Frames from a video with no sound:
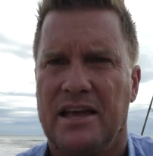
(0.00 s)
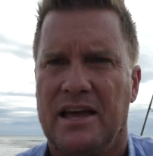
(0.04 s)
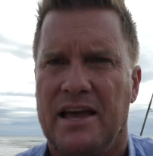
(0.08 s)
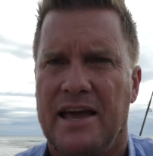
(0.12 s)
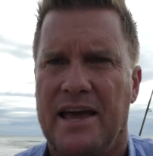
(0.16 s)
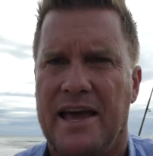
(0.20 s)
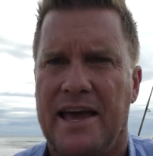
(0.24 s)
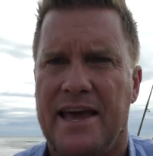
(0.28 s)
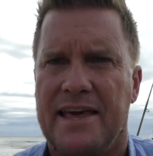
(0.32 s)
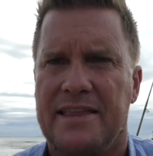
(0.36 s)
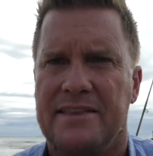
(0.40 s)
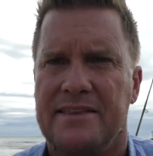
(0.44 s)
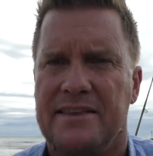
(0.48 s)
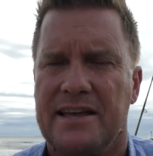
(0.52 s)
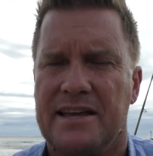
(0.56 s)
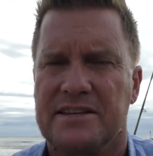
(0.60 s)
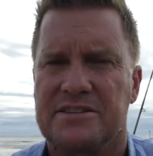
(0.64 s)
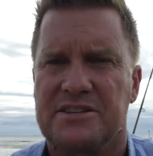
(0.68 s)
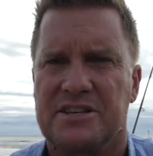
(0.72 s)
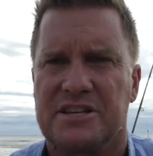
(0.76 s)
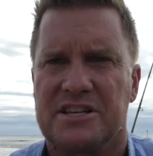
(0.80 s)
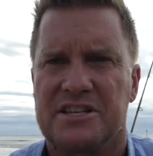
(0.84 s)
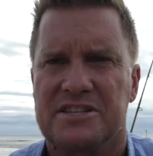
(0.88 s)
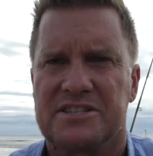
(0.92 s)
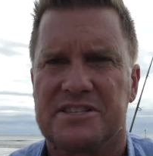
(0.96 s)
and as
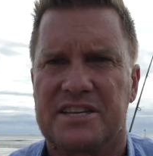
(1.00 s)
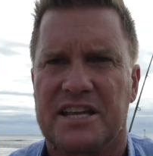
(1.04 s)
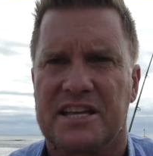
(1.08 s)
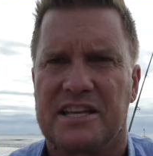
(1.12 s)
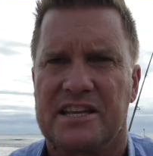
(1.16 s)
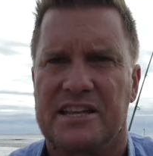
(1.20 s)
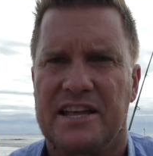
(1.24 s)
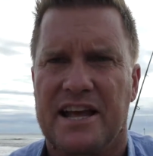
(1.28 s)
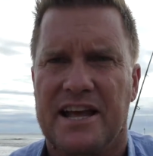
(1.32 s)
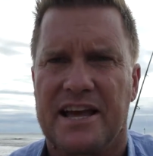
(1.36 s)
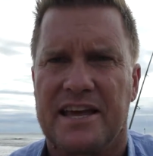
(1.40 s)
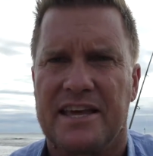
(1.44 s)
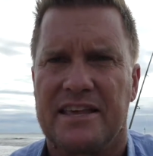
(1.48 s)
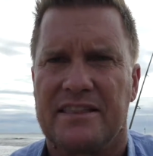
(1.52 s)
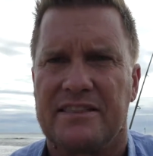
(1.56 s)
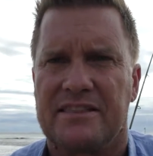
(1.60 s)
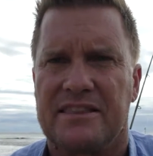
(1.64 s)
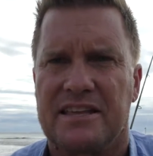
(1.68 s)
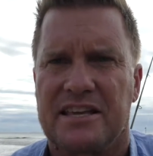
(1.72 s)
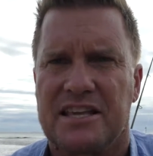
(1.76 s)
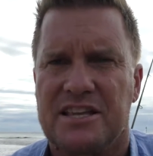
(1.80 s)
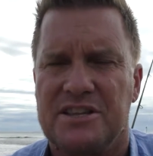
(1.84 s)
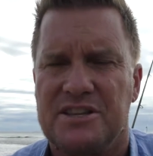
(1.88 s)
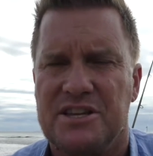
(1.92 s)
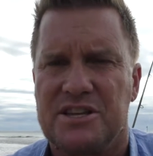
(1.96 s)
you can see today,
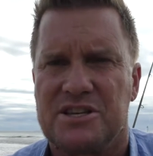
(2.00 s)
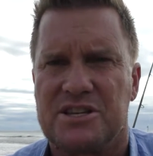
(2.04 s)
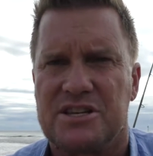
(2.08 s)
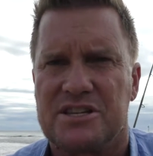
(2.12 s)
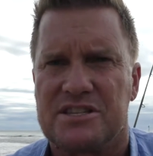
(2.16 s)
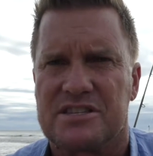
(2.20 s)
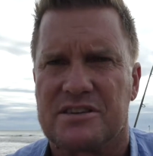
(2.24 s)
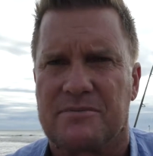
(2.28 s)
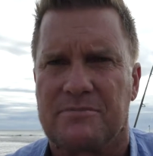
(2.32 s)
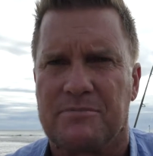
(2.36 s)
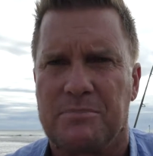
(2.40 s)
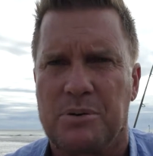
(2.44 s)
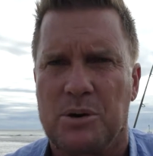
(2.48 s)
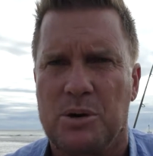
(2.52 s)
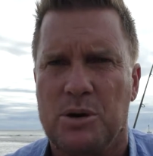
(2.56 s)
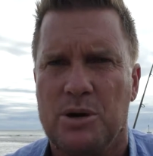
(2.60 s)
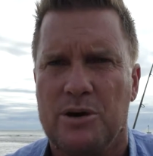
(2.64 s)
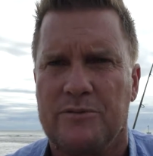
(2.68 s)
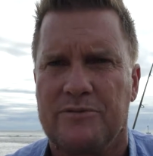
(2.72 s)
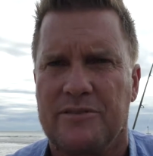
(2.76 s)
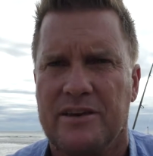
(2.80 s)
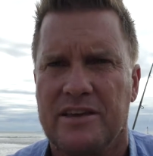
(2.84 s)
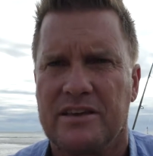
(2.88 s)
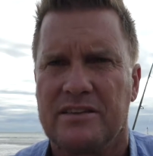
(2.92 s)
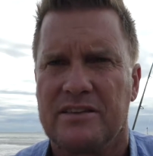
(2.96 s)
the conditions are
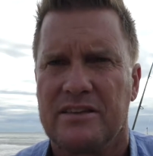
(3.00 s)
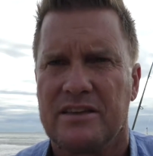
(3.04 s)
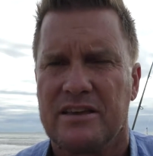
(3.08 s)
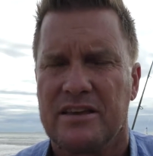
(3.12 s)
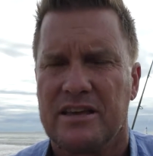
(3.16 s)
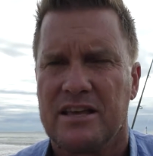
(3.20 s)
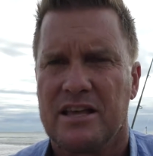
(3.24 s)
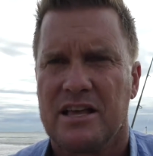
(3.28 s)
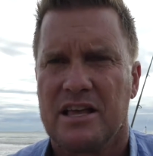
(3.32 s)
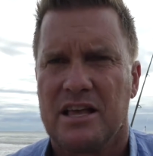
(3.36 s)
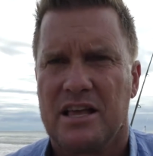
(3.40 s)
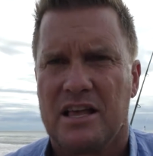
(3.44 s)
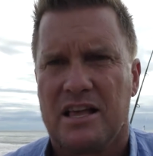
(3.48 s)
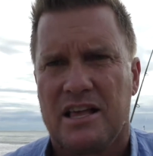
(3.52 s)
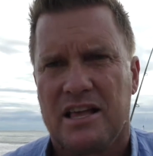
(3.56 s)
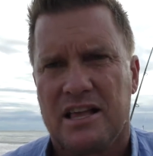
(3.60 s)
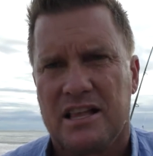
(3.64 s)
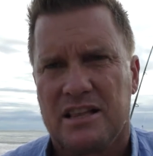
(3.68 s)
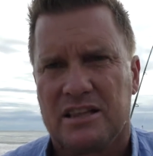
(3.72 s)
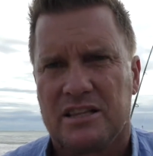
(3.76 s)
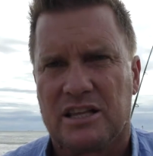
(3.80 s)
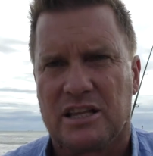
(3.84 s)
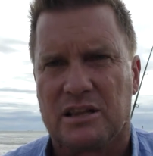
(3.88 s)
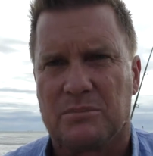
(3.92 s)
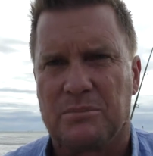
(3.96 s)
perfect.
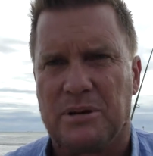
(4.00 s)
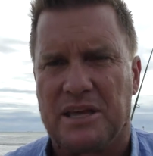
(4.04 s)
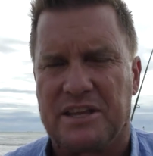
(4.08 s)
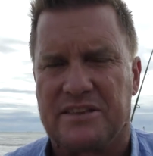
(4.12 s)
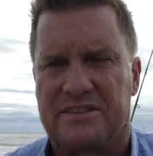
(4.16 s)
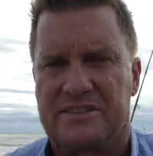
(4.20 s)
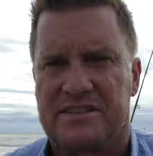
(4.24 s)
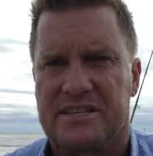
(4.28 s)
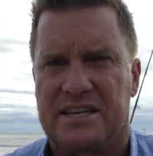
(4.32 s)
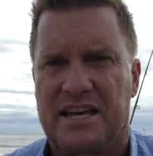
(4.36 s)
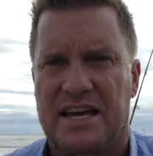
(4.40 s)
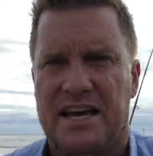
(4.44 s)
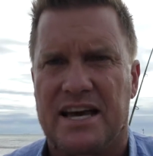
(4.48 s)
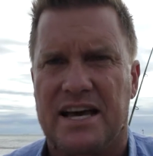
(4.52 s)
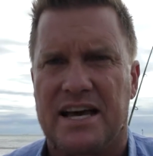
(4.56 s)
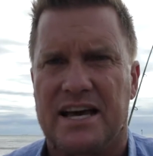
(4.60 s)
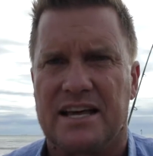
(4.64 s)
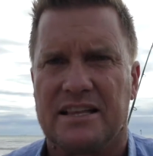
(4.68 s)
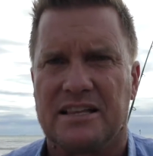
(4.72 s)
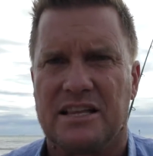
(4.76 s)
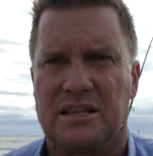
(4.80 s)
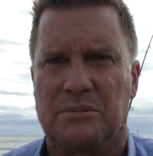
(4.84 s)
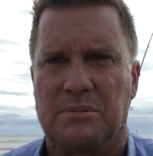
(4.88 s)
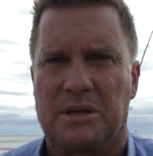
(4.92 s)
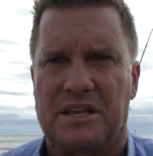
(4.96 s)
A little bit
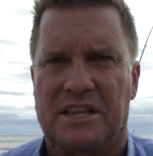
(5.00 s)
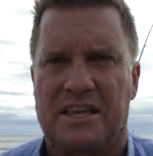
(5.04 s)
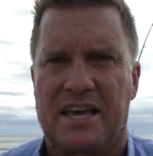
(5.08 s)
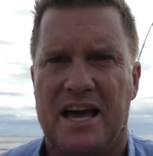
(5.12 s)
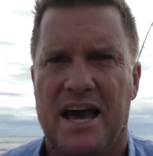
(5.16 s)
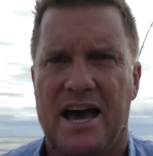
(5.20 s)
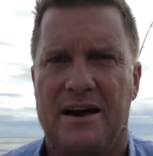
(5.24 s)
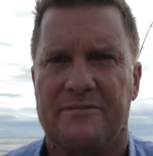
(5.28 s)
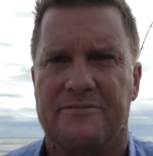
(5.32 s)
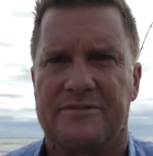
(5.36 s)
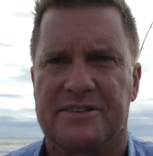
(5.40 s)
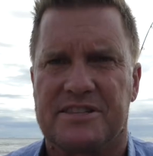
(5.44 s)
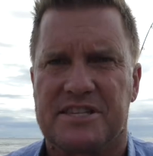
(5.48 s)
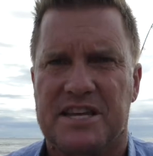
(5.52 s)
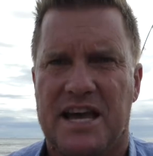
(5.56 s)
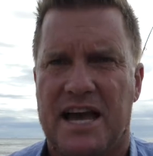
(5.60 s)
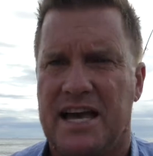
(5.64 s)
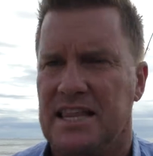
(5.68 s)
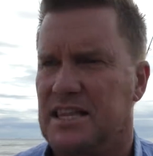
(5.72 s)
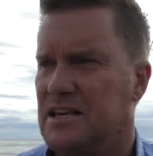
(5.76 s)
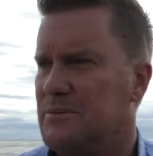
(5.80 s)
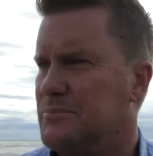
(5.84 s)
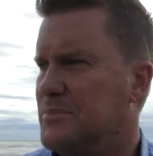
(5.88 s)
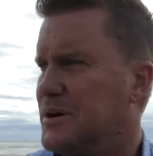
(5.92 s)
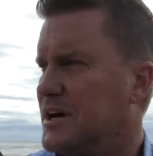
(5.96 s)
calm for
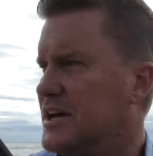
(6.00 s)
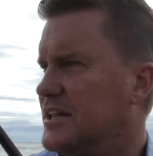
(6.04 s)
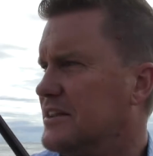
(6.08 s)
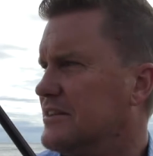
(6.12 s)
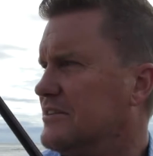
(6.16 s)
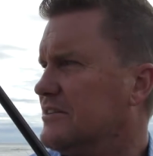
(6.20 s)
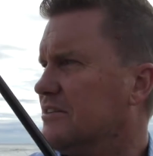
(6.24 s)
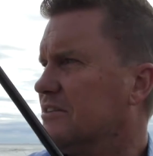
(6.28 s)
tailor, but